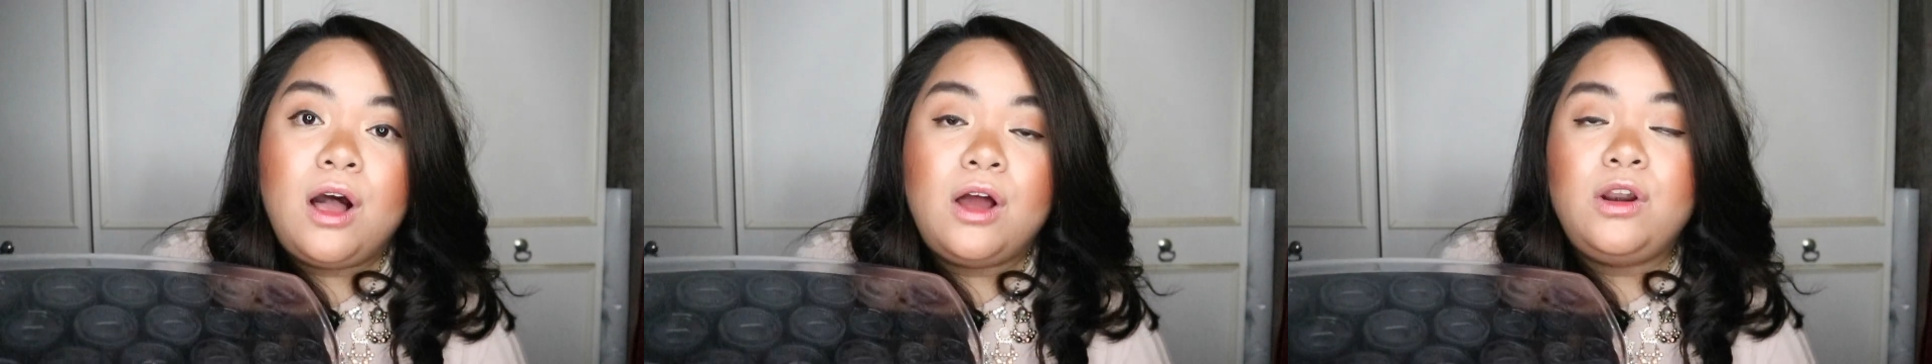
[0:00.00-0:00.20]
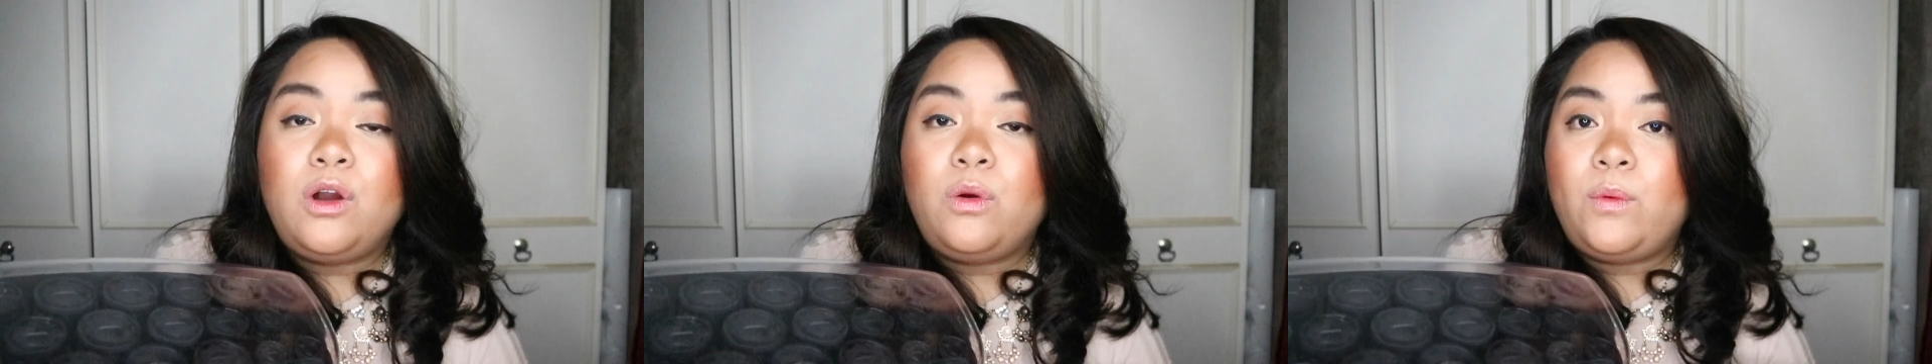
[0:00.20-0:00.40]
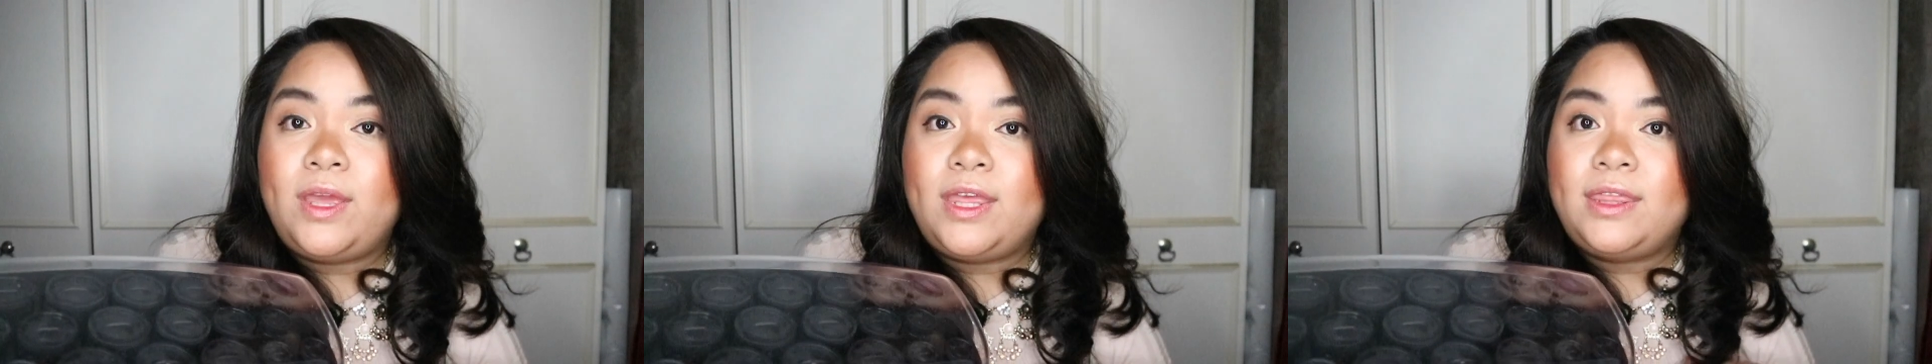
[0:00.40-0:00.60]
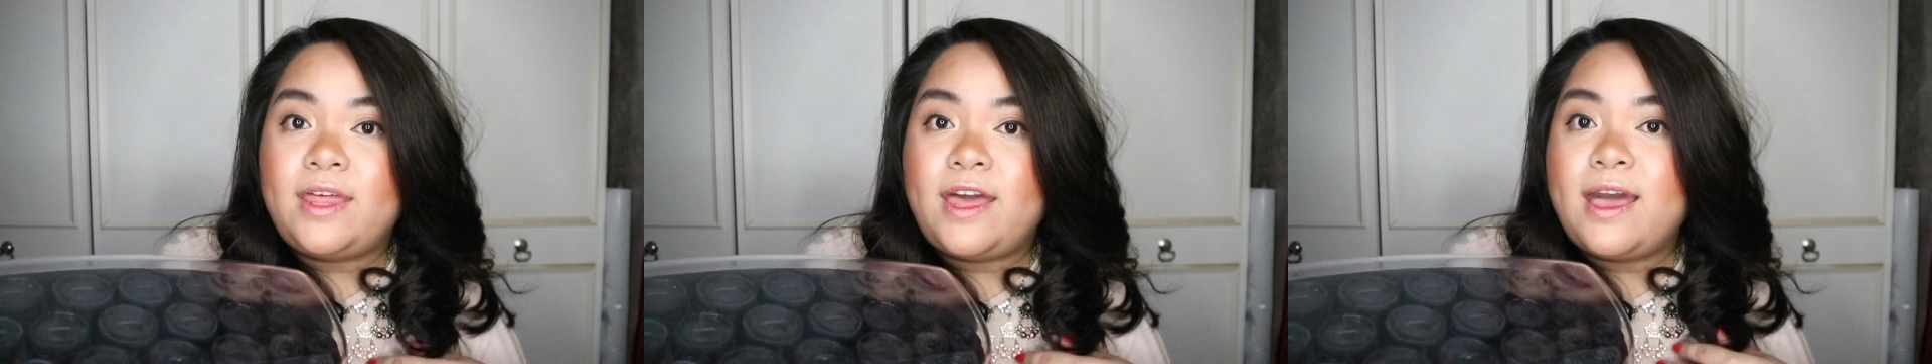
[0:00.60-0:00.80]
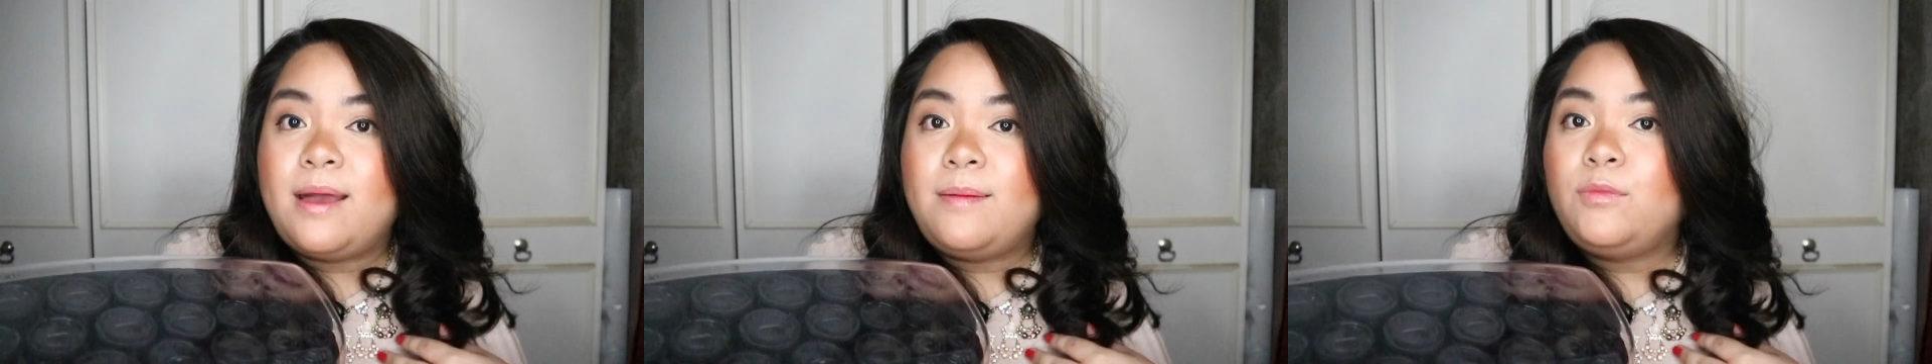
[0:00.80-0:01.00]
along with
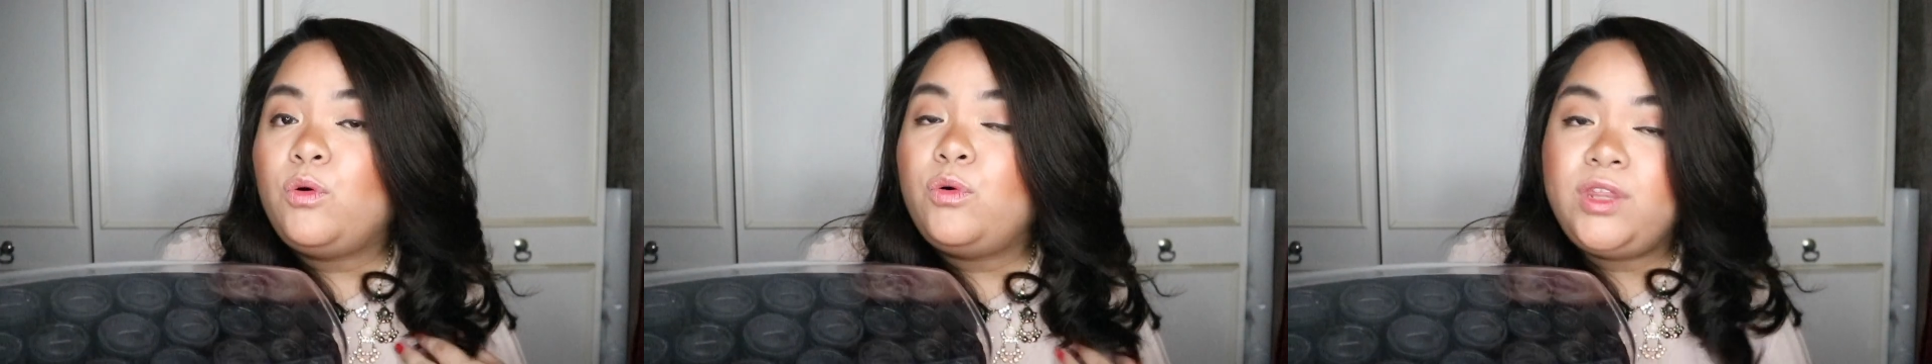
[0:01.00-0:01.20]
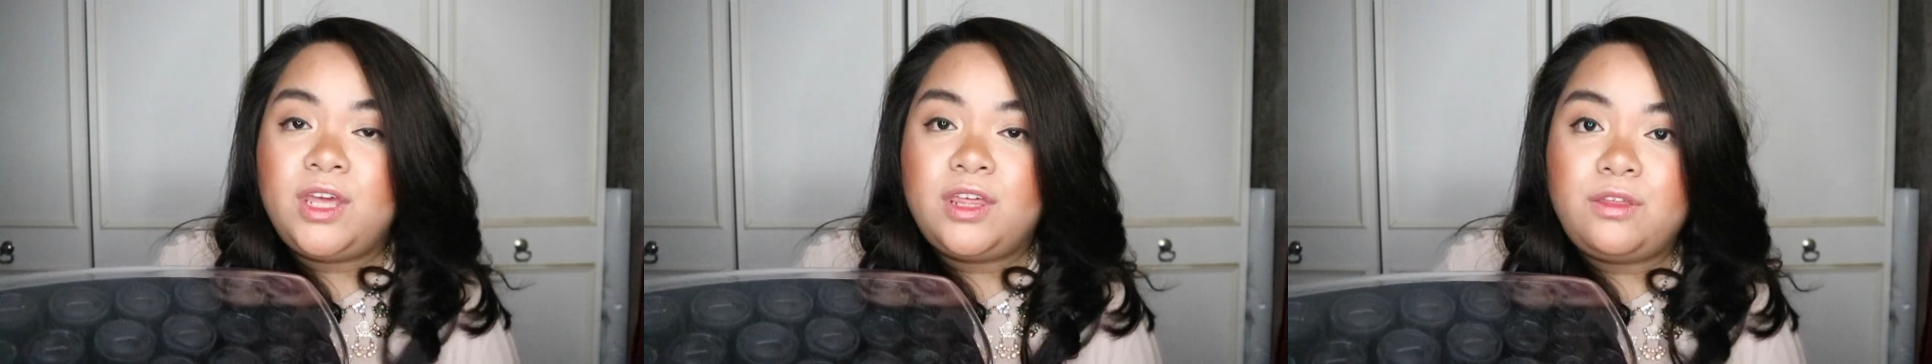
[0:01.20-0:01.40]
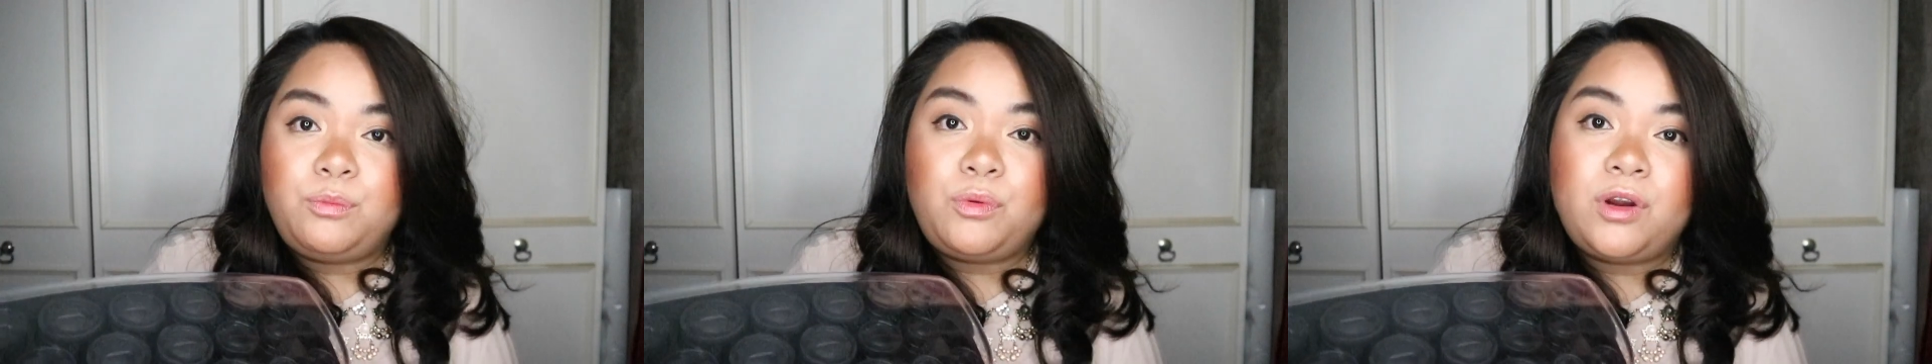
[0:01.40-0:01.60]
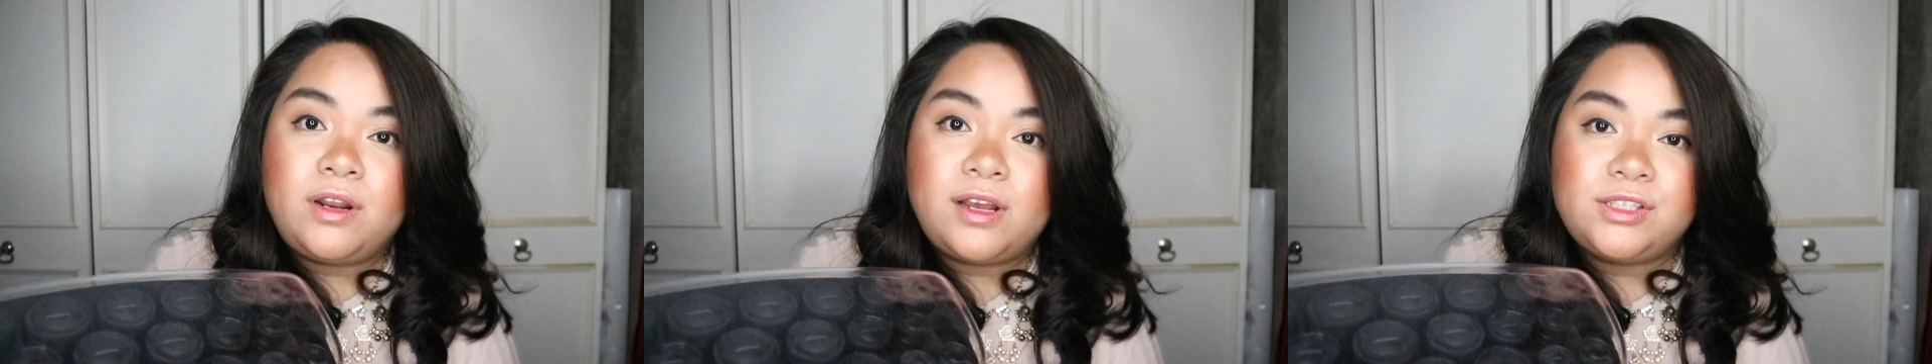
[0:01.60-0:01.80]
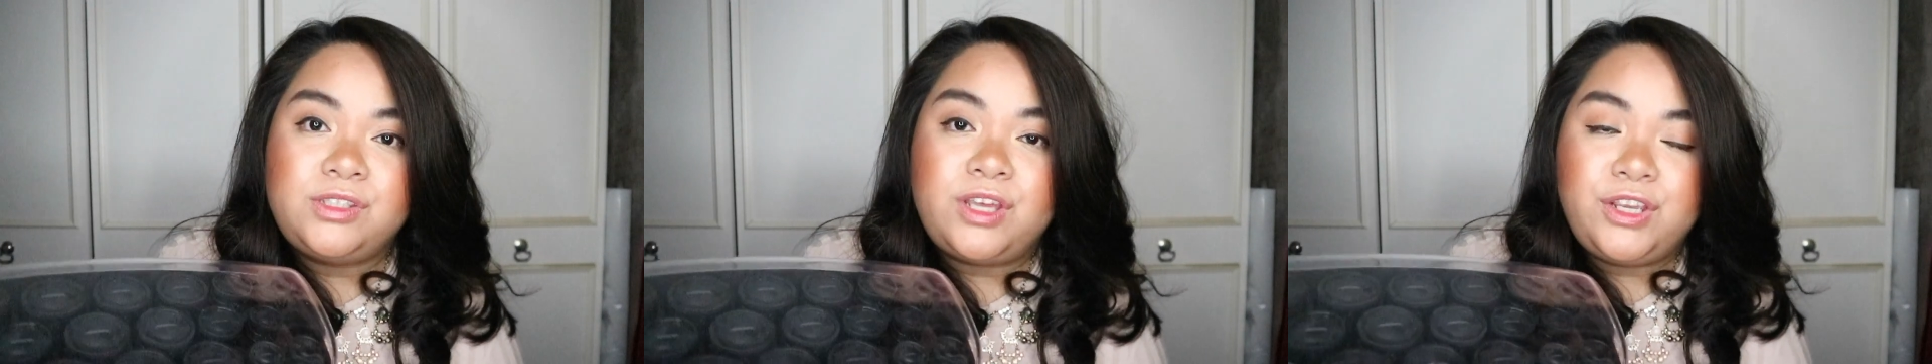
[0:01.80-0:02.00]
all the other
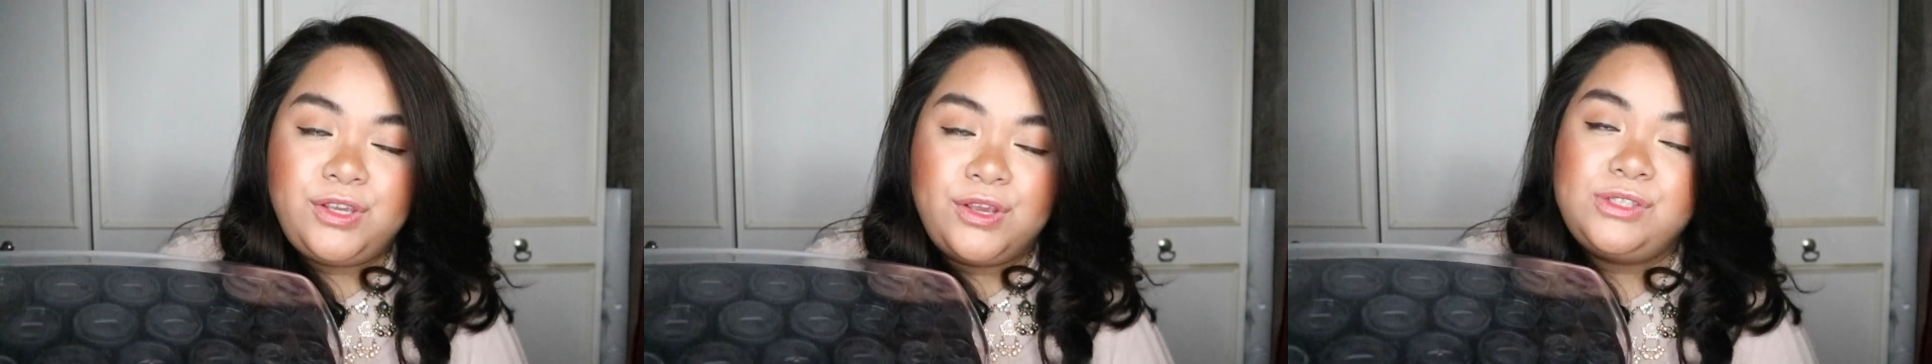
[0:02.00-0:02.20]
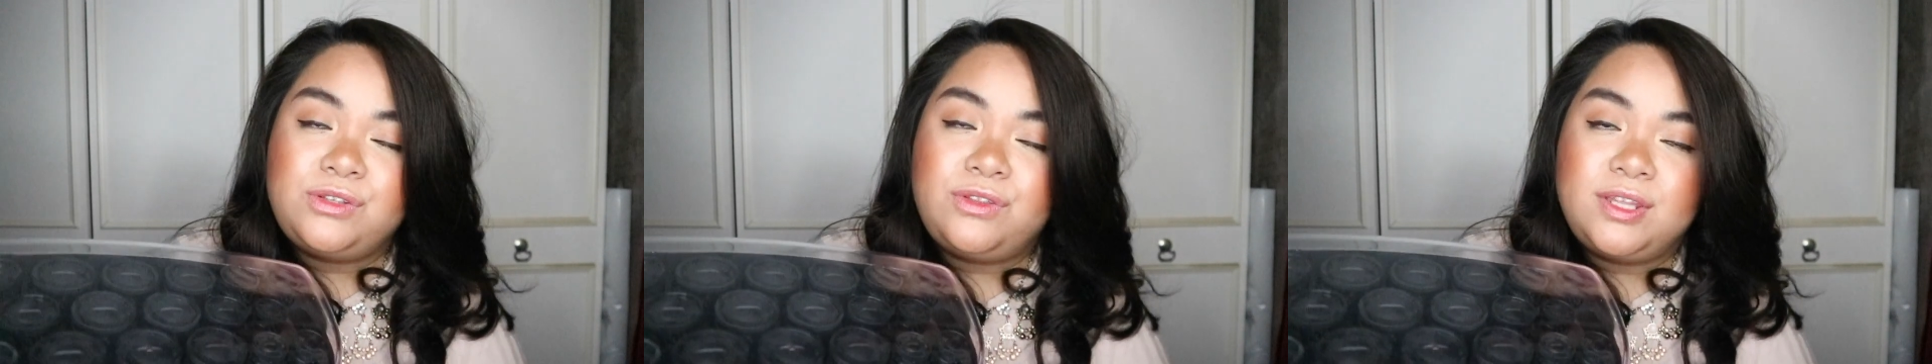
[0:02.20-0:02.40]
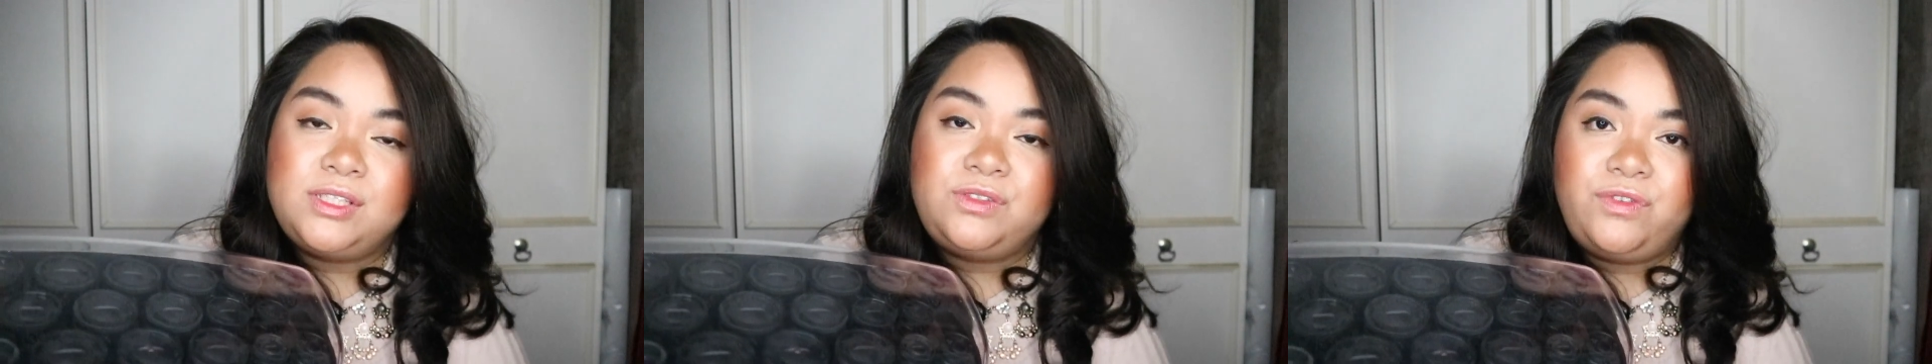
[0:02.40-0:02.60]
products that I used on this